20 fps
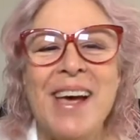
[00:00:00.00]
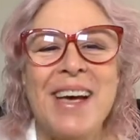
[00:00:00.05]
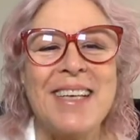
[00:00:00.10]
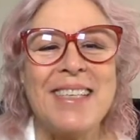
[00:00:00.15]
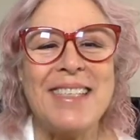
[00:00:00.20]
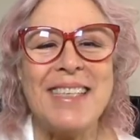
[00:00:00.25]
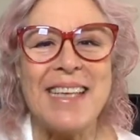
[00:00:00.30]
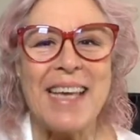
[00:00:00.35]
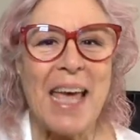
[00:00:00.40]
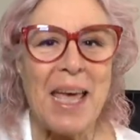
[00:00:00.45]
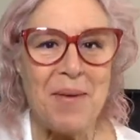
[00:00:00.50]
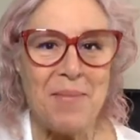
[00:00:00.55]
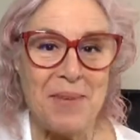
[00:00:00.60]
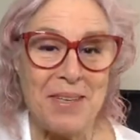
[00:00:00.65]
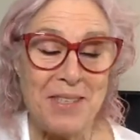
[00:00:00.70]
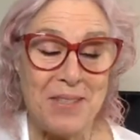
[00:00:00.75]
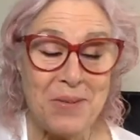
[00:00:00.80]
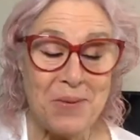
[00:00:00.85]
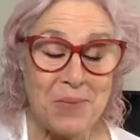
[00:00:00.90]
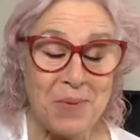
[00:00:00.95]
She came
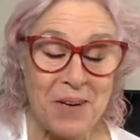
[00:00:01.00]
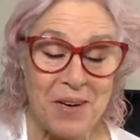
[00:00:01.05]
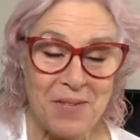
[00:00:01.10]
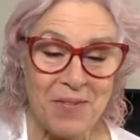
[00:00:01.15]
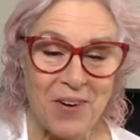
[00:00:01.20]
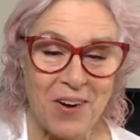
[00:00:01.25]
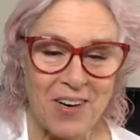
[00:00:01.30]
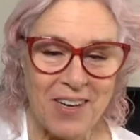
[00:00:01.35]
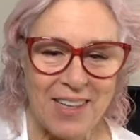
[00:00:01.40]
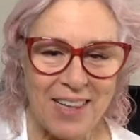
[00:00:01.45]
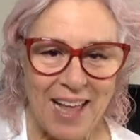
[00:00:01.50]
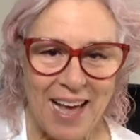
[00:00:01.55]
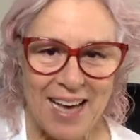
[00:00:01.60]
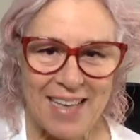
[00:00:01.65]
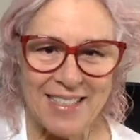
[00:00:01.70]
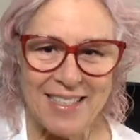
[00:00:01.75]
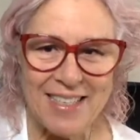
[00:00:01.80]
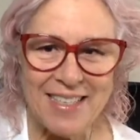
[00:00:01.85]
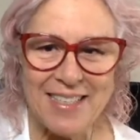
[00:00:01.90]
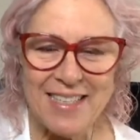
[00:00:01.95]
into one of our
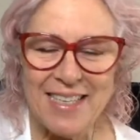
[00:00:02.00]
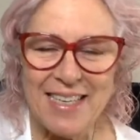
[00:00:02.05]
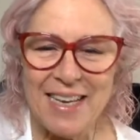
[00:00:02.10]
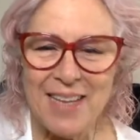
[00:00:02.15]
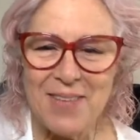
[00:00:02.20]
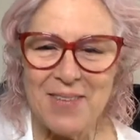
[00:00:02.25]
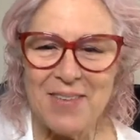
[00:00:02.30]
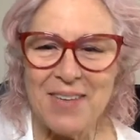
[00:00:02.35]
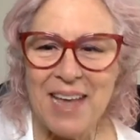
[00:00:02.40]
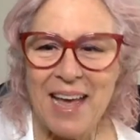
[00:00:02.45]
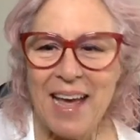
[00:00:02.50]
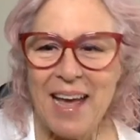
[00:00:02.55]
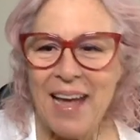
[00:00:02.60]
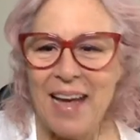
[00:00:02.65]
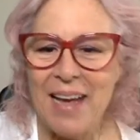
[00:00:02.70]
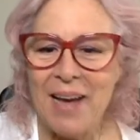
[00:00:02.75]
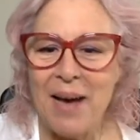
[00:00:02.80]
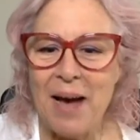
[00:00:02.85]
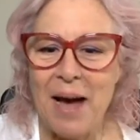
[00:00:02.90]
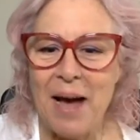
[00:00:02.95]
classes the other
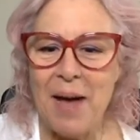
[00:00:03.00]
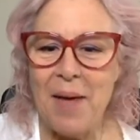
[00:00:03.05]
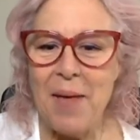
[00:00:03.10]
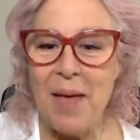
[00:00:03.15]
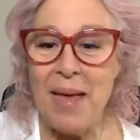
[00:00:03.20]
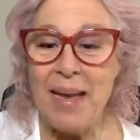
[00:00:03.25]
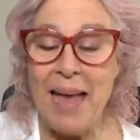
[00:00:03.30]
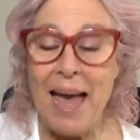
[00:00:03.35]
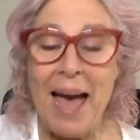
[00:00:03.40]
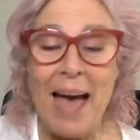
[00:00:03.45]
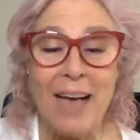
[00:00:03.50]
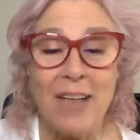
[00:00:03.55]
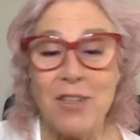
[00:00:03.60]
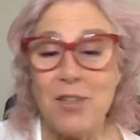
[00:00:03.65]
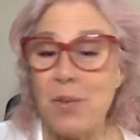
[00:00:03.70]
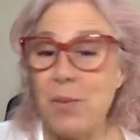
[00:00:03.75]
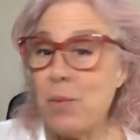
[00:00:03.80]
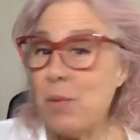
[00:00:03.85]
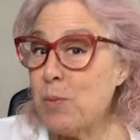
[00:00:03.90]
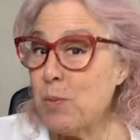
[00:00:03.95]
day, and
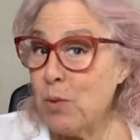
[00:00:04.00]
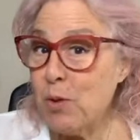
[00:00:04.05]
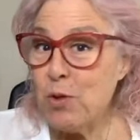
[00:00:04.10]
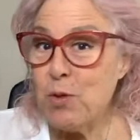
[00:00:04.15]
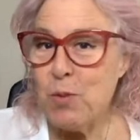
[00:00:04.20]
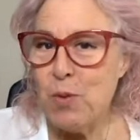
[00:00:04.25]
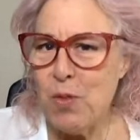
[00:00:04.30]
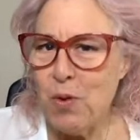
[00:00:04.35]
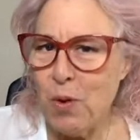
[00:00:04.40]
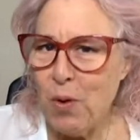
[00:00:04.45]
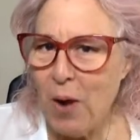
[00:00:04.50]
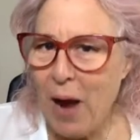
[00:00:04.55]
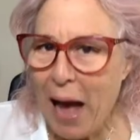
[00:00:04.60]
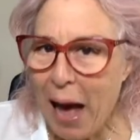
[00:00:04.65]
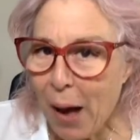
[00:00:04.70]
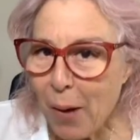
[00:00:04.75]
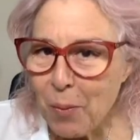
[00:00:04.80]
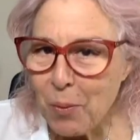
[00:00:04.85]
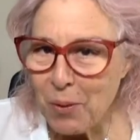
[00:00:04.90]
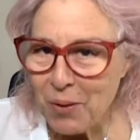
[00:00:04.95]
actually we worked with her
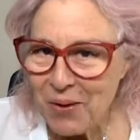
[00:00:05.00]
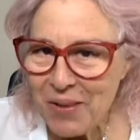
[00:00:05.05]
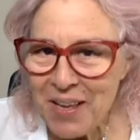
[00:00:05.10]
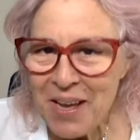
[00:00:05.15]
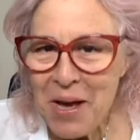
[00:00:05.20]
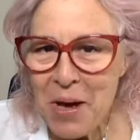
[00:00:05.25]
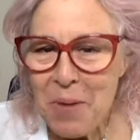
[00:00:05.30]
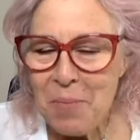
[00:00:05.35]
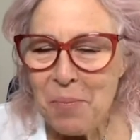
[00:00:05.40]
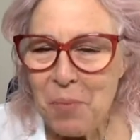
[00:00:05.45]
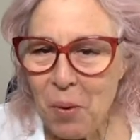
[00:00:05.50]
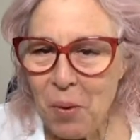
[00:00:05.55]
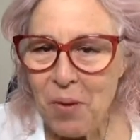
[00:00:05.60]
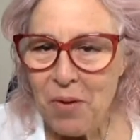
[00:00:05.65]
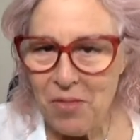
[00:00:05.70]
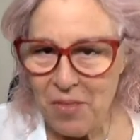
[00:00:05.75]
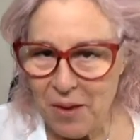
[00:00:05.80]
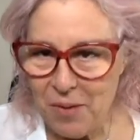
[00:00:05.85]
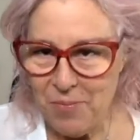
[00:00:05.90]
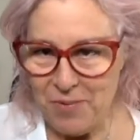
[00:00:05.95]
owl more
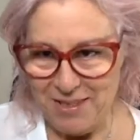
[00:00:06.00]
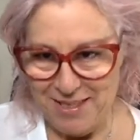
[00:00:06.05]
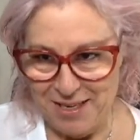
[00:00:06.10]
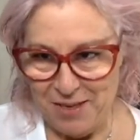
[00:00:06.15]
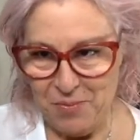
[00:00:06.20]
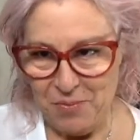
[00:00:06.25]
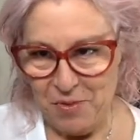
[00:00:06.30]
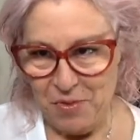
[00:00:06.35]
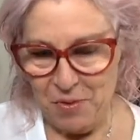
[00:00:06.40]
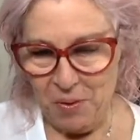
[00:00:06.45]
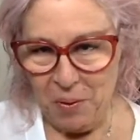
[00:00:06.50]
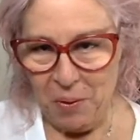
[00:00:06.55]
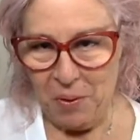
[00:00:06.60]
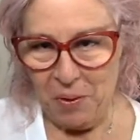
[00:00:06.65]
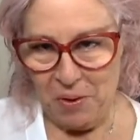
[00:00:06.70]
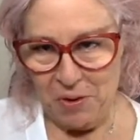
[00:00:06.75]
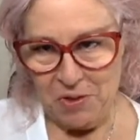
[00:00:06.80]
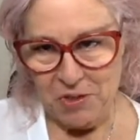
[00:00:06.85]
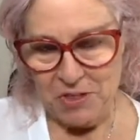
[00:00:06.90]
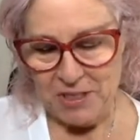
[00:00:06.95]
than we did with
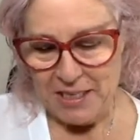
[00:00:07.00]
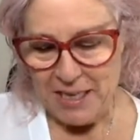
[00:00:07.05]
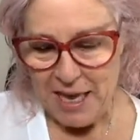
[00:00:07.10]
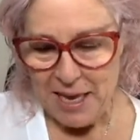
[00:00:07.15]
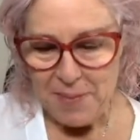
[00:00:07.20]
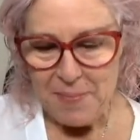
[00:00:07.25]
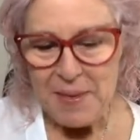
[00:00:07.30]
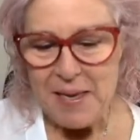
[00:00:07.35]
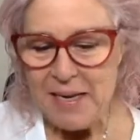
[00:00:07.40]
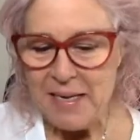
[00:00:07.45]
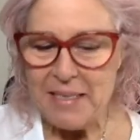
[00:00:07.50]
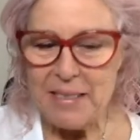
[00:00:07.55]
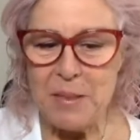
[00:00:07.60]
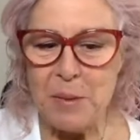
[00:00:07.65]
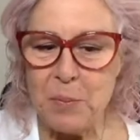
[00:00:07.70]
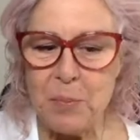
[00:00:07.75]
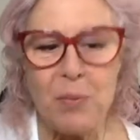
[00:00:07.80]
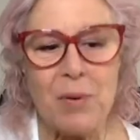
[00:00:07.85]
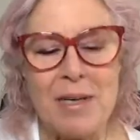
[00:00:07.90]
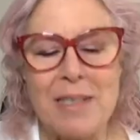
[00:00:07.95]
her. She came in as a
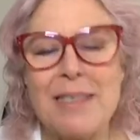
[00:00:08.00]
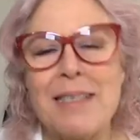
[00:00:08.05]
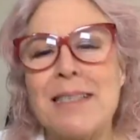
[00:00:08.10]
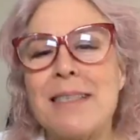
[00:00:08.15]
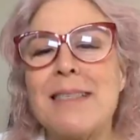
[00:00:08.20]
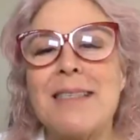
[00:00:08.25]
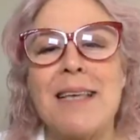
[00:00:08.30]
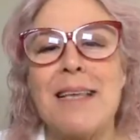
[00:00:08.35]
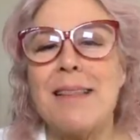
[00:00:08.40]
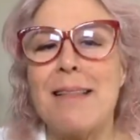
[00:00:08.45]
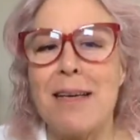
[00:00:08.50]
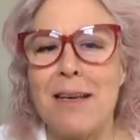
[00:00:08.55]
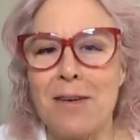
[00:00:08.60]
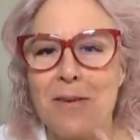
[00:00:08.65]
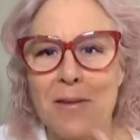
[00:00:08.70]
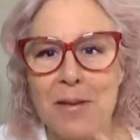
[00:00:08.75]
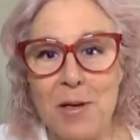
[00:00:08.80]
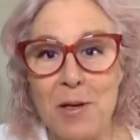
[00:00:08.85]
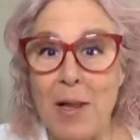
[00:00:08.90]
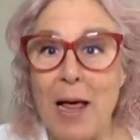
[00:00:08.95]
presence, and then her
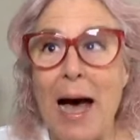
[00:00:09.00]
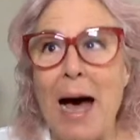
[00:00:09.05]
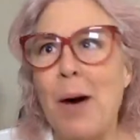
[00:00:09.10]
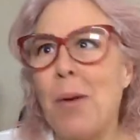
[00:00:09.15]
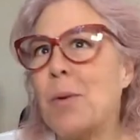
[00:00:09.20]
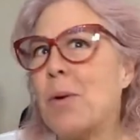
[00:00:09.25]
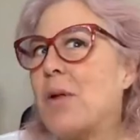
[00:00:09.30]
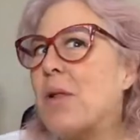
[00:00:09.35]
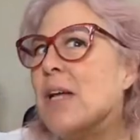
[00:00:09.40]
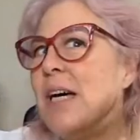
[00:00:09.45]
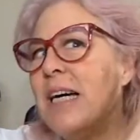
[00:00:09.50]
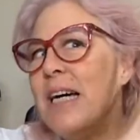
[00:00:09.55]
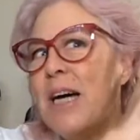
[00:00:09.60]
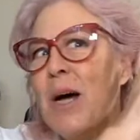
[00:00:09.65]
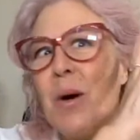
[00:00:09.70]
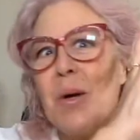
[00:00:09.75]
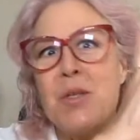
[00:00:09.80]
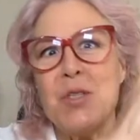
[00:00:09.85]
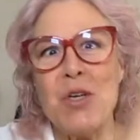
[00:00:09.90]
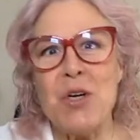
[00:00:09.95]
little owl
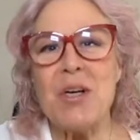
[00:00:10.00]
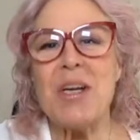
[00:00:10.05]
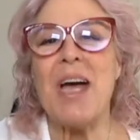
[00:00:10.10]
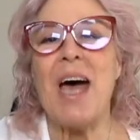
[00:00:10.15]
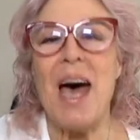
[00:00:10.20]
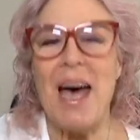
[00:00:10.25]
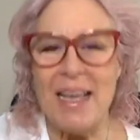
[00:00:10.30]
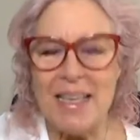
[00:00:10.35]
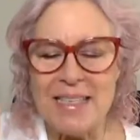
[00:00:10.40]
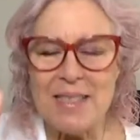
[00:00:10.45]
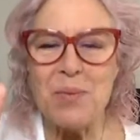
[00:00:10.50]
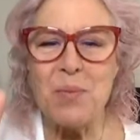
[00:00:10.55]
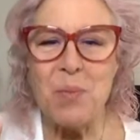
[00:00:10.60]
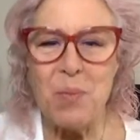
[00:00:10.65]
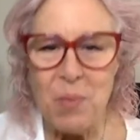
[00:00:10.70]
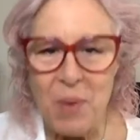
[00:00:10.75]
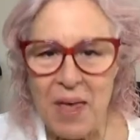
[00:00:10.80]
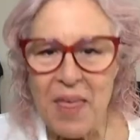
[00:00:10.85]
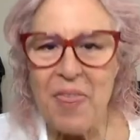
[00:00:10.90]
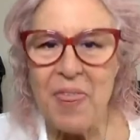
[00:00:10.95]
took us
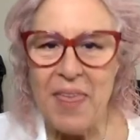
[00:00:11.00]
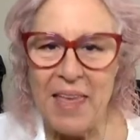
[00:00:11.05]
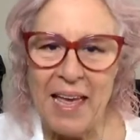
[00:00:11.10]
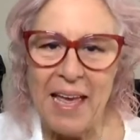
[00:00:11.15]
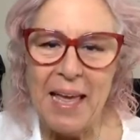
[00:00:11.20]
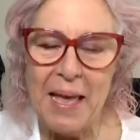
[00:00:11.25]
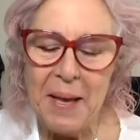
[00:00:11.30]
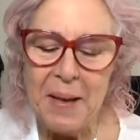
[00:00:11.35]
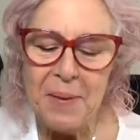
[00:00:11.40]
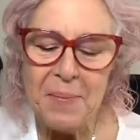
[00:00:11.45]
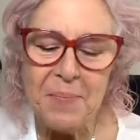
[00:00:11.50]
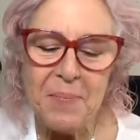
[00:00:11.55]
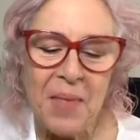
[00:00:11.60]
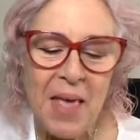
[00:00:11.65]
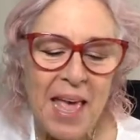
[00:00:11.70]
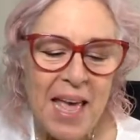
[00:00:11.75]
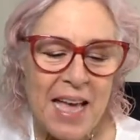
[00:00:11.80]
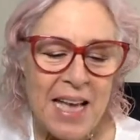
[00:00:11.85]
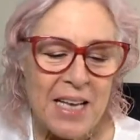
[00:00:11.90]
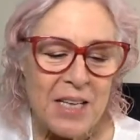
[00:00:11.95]
with him.
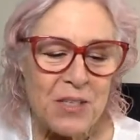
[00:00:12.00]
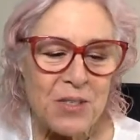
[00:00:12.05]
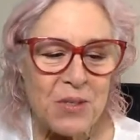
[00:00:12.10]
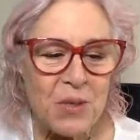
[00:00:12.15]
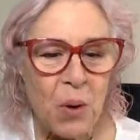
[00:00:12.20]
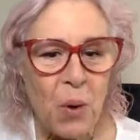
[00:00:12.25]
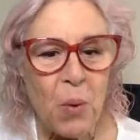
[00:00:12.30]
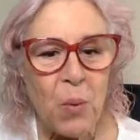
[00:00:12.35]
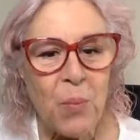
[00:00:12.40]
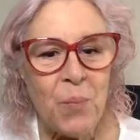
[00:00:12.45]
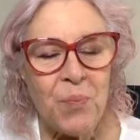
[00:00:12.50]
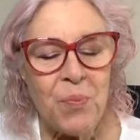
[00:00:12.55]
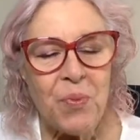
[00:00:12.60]
So